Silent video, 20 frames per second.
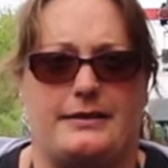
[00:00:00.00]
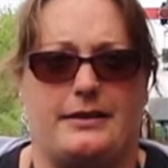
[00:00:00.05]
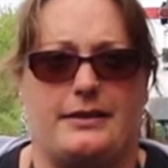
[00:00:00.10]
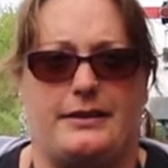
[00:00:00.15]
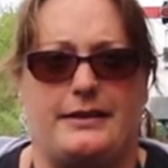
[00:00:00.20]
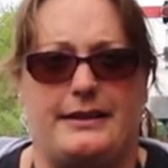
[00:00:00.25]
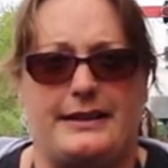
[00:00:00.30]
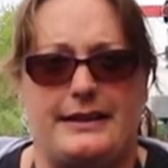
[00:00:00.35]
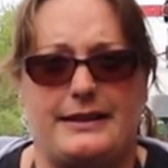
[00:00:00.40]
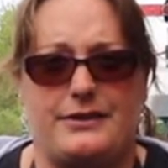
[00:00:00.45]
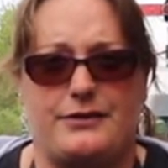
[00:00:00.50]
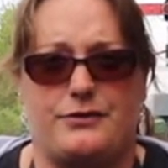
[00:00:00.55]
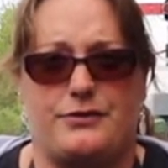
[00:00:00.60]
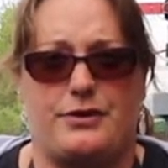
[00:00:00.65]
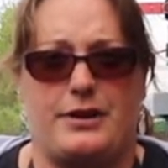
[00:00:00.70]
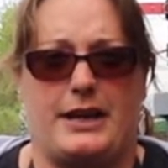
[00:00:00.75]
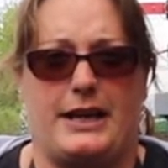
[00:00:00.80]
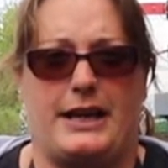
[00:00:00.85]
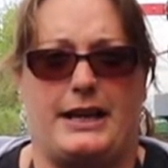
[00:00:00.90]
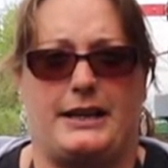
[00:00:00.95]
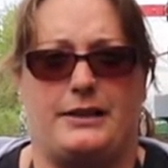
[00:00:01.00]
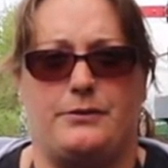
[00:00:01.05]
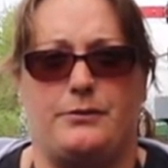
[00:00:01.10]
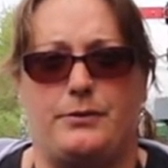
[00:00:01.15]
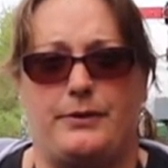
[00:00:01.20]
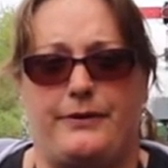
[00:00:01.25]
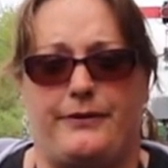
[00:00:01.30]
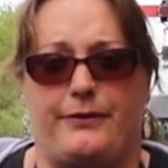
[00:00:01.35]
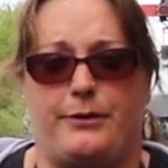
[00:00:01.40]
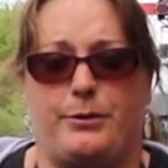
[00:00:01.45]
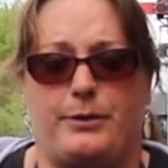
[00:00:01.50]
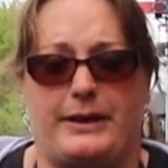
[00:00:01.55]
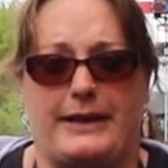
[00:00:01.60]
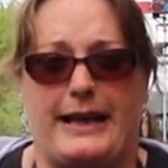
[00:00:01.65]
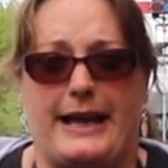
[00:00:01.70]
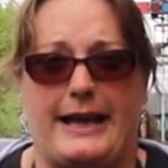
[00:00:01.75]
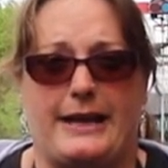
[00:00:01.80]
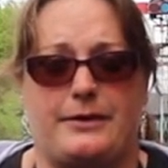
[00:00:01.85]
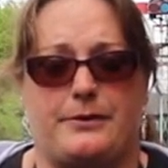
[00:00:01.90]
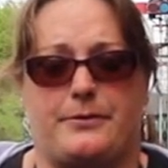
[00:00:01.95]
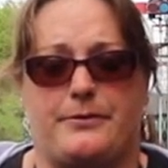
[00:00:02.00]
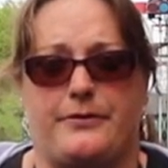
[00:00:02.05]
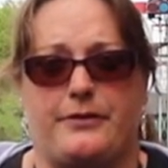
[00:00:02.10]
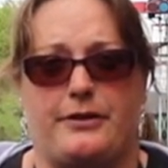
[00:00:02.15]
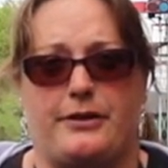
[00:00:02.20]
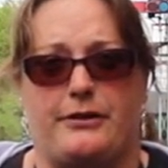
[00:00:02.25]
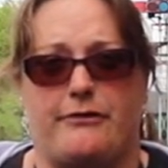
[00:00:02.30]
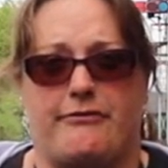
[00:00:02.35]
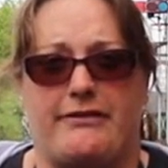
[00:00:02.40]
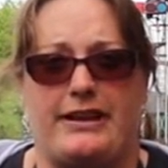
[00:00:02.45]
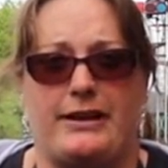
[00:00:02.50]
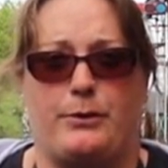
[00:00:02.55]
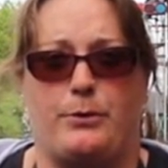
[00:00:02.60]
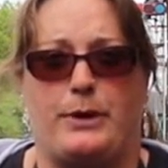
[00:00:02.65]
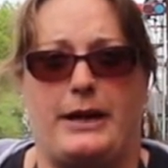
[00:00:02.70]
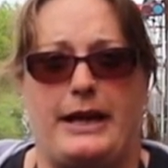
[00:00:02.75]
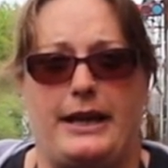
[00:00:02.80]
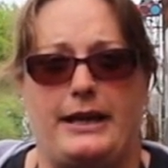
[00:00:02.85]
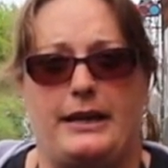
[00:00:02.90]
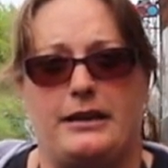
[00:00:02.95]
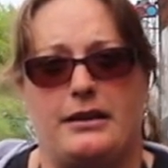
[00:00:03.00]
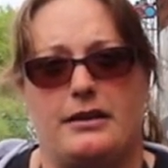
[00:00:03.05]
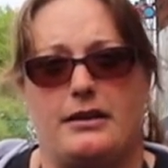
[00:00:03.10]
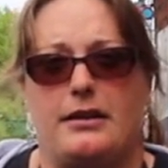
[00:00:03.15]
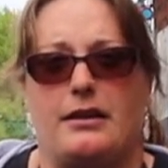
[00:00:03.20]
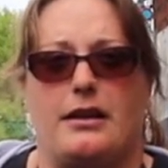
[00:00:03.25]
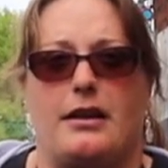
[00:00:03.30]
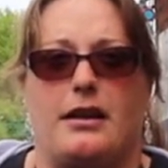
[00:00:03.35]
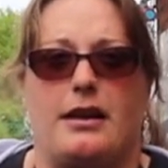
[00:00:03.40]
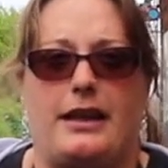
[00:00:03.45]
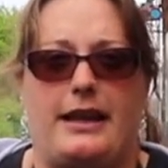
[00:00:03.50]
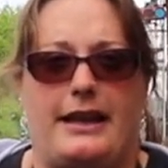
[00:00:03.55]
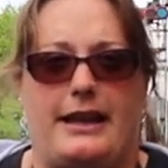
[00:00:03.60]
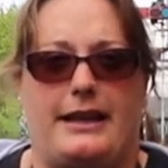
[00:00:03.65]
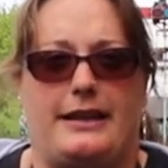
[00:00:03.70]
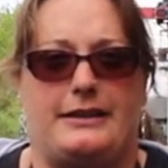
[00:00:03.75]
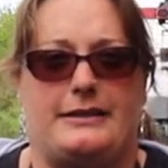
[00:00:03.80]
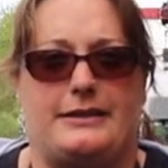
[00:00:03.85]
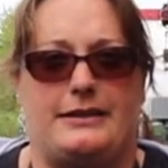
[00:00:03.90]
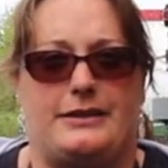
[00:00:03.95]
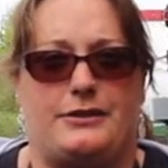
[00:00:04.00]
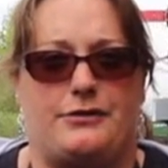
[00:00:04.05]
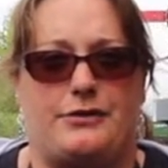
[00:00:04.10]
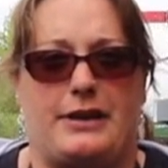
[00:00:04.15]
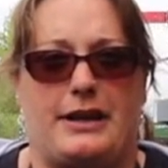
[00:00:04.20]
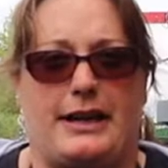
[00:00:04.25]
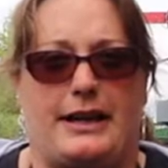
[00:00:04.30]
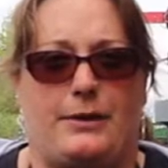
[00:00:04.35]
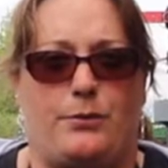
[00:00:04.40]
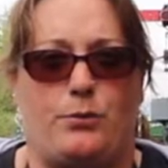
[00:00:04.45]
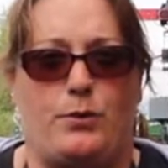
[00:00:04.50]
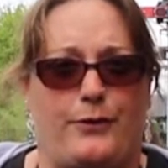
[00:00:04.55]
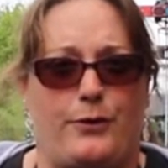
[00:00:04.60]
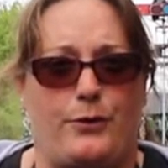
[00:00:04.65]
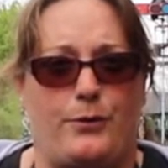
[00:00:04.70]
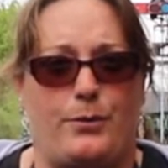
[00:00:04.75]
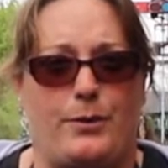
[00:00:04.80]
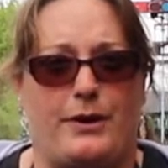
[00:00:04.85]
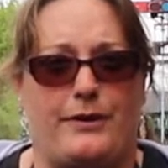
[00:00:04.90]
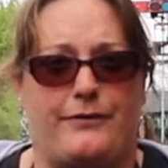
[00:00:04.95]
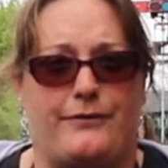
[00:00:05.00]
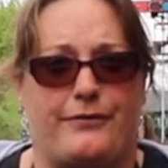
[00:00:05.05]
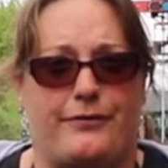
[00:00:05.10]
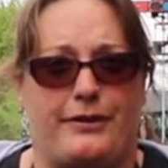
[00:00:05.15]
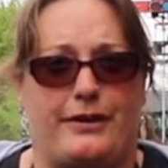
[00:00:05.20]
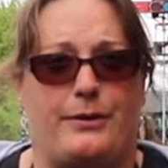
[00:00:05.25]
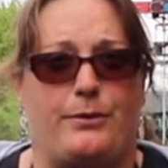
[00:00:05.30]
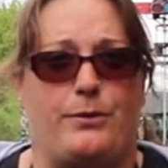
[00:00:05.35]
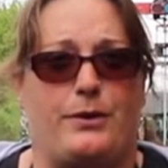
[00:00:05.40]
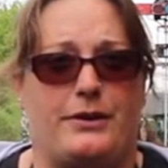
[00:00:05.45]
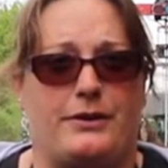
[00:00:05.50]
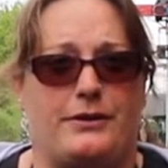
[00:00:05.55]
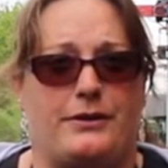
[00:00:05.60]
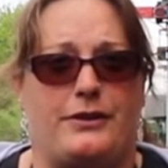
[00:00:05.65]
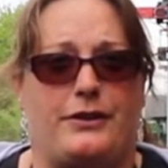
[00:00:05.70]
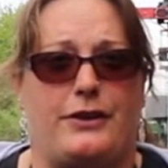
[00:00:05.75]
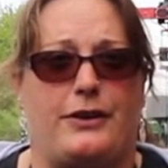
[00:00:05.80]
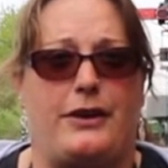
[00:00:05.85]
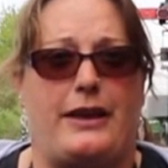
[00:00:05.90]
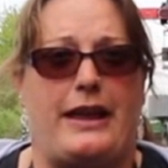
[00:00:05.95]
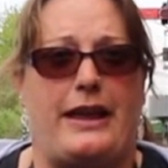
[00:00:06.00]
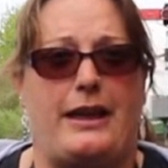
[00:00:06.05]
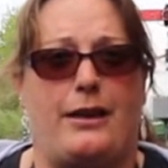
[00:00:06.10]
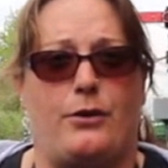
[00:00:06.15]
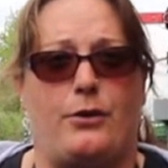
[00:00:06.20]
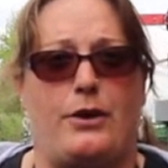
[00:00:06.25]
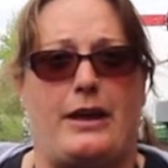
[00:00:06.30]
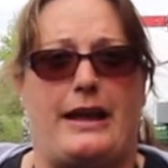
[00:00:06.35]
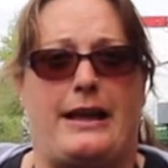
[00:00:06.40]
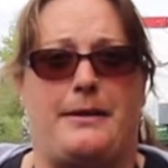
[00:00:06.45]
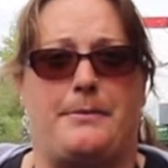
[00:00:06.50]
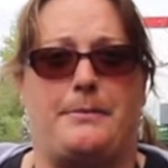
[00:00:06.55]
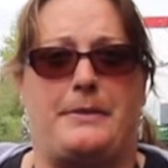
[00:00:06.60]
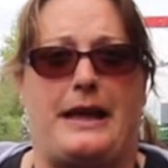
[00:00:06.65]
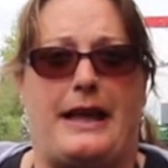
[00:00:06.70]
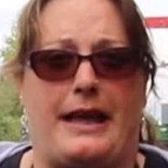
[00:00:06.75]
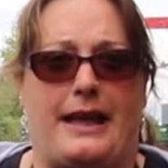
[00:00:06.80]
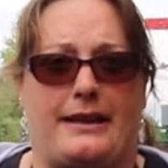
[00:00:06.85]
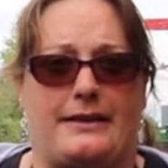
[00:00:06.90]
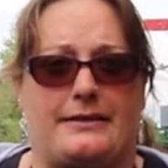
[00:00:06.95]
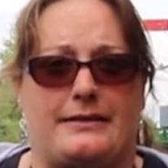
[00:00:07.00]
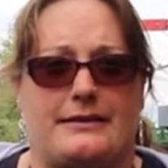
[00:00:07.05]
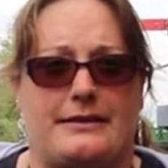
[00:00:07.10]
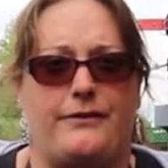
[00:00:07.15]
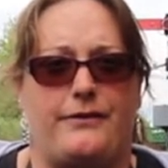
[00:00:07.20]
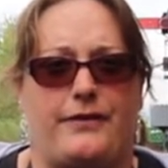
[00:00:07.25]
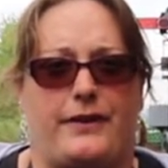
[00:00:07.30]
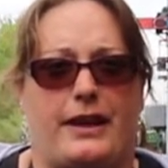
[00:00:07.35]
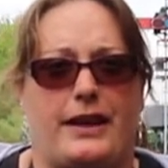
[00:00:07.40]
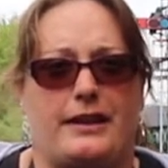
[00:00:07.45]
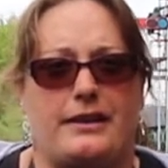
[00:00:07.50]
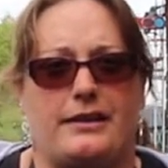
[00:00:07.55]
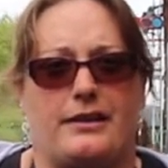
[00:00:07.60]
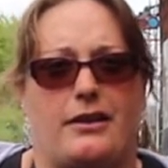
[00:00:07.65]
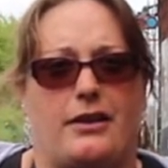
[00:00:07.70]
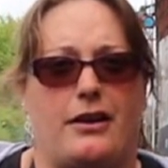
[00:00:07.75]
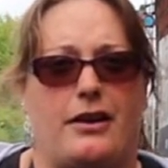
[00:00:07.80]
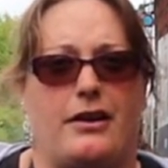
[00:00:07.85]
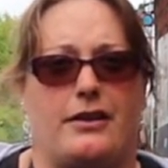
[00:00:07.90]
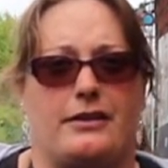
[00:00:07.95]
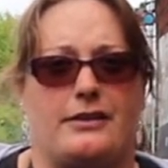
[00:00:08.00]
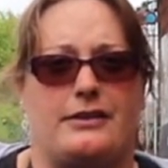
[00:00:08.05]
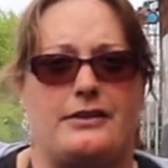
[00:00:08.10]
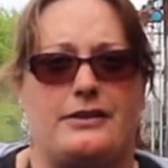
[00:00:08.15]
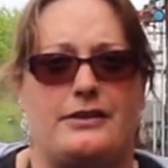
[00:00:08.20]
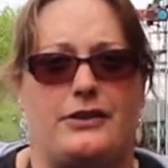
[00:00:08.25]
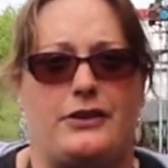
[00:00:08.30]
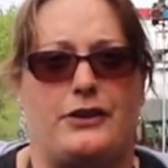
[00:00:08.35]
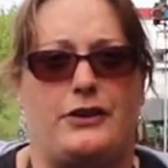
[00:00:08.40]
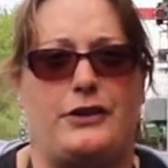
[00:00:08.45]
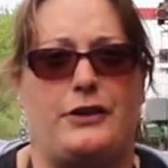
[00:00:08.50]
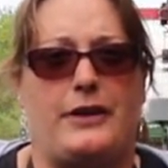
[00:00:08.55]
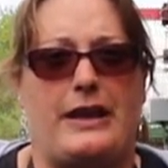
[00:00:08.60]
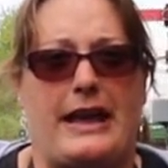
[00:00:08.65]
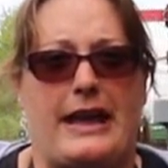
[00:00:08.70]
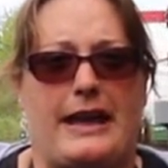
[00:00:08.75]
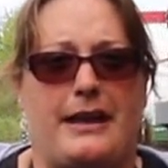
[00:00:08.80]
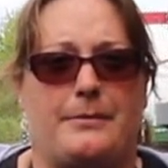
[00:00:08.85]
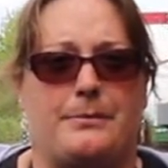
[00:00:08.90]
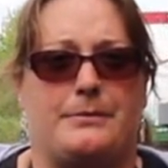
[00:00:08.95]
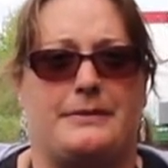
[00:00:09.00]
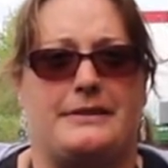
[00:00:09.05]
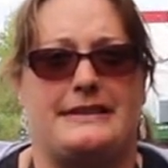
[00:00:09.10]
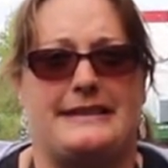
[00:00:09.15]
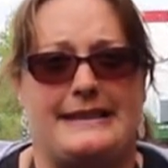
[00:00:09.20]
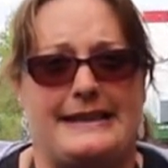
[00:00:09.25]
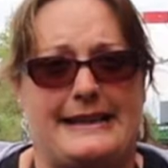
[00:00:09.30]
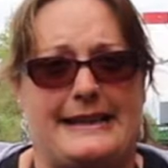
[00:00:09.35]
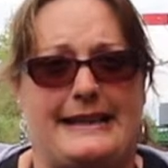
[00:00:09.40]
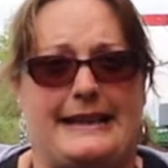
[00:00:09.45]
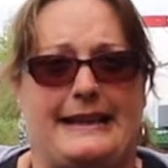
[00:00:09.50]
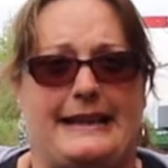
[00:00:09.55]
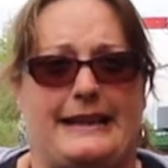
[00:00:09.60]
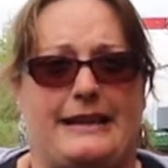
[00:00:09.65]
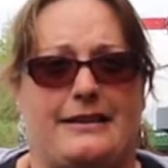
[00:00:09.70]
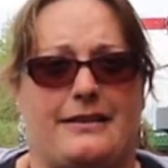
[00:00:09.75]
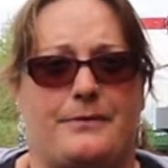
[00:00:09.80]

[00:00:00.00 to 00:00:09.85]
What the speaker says: so this train, before we catch for it run away, is the train 41312 LMS, in fact class 2MT,